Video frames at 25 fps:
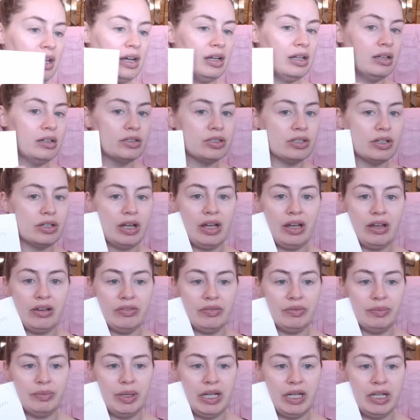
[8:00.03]
also have
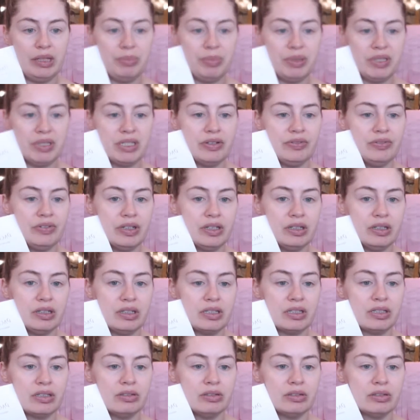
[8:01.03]
my Pacifica
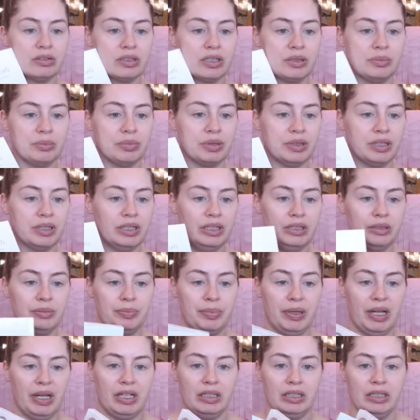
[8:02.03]
Solar Complete
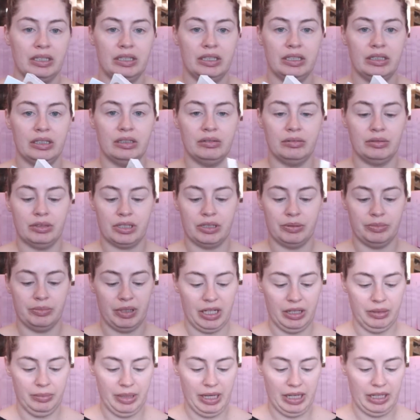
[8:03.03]
palette here, which I'm
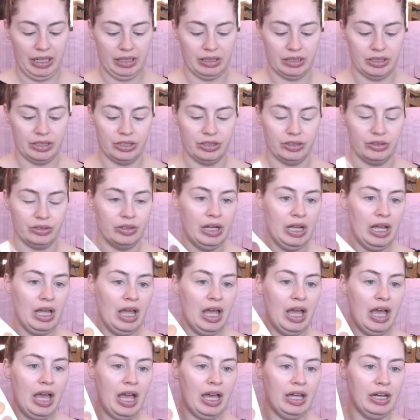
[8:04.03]
getting back into,
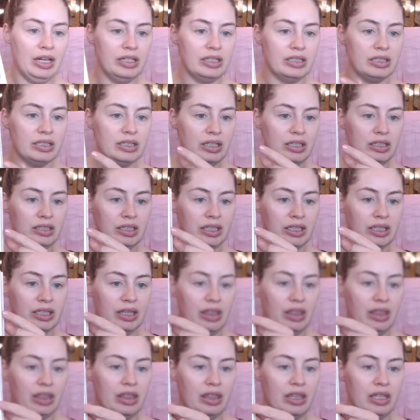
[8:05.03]
and it's got like
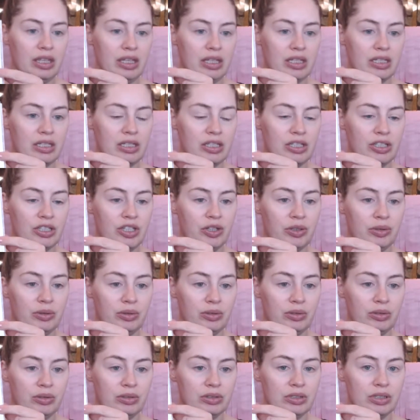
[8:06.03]
this
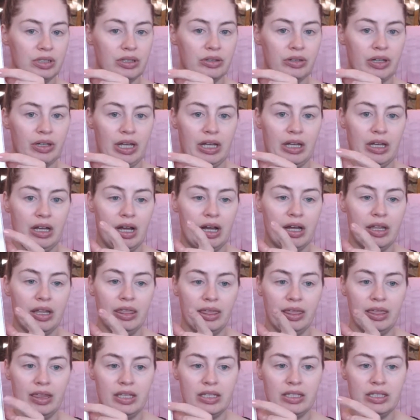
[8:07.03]
gold. Okay,
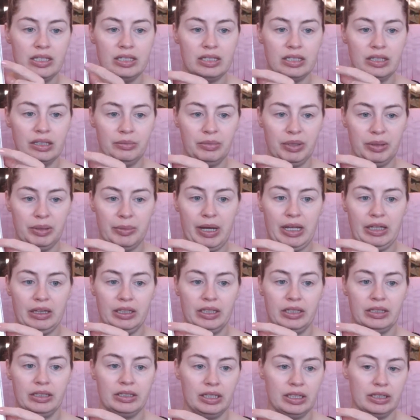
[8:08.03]
this is going to be my
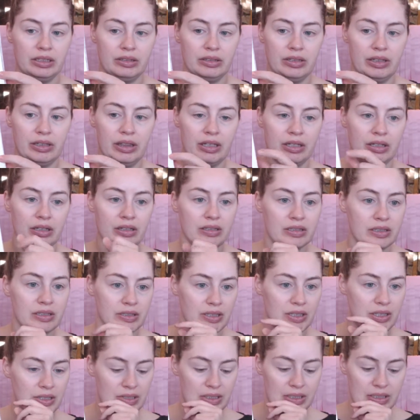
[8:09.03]
lid color, I think, because
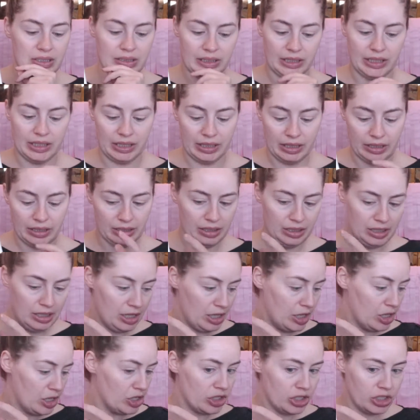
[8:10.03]
this is like
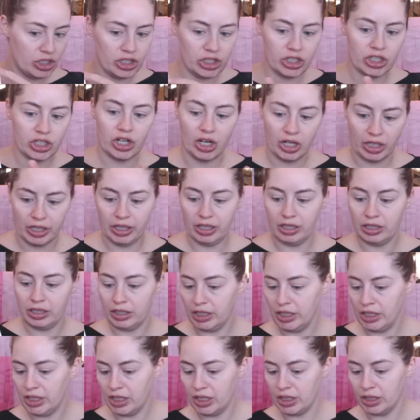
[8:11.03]

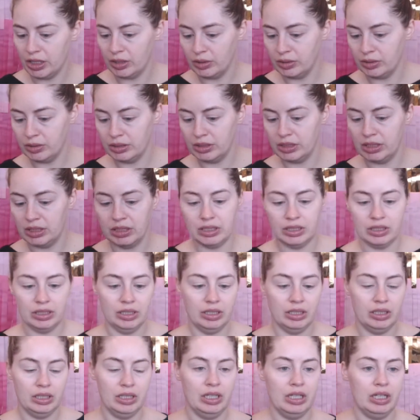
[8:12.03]
shockingly gold.
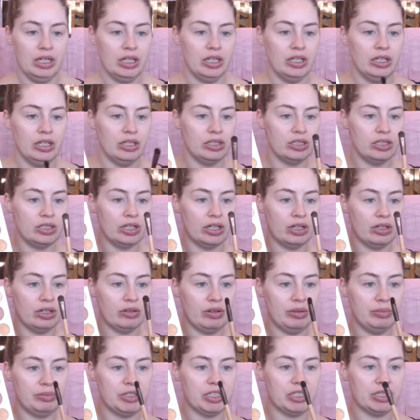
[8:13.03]
So
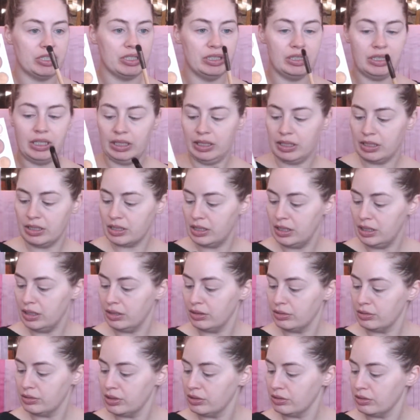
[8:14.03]
I'm just going to take this
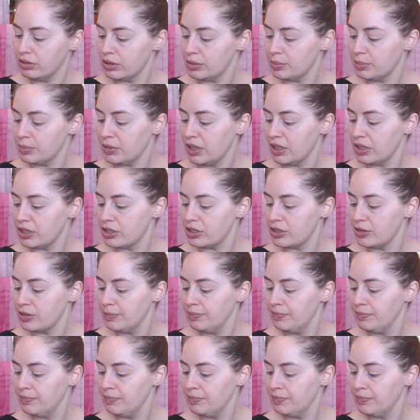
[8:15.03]
Eco Tools brush,